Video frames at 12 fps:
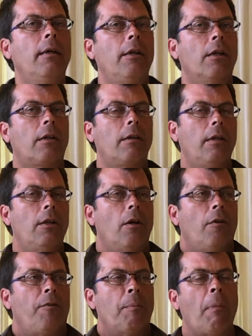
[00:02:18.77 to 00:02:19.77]

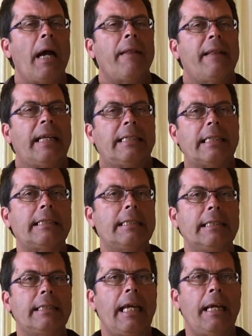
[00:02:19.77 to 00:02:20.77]
if your mind thinks it's the
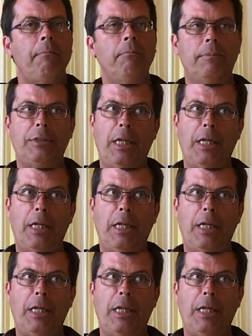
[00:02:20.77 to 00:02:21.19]
same,